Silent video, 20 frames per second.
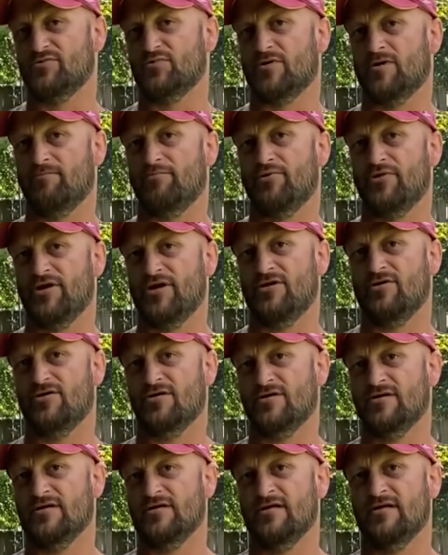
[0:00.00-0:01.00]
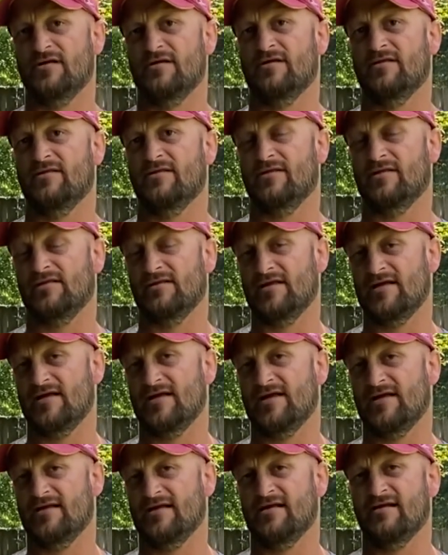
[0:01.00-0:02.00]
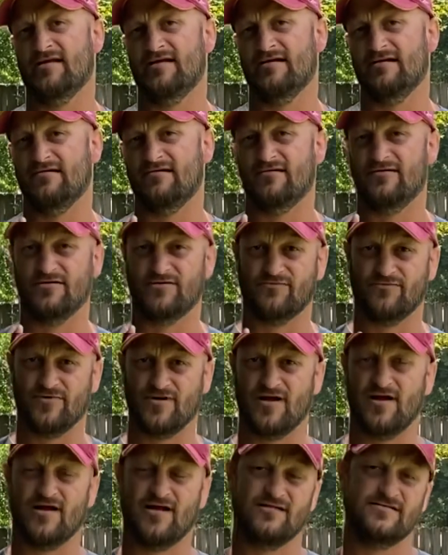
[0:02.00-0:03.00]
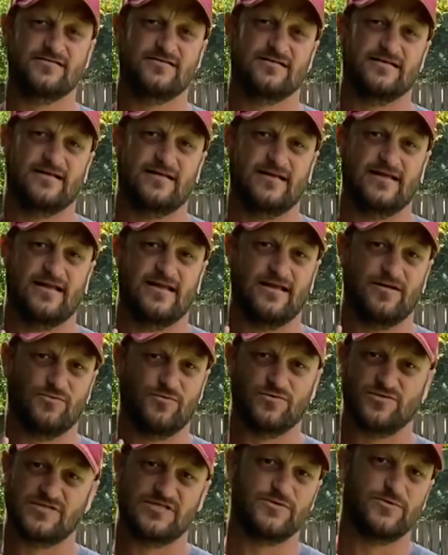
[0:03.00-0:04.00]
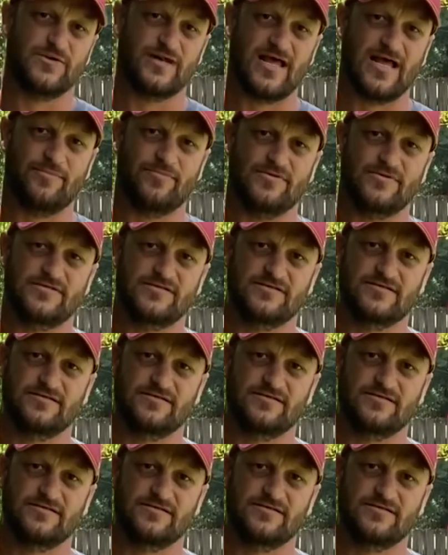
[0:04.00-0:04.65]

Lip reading: We're gonna put it on the line, on the rods, and we'll see what happens.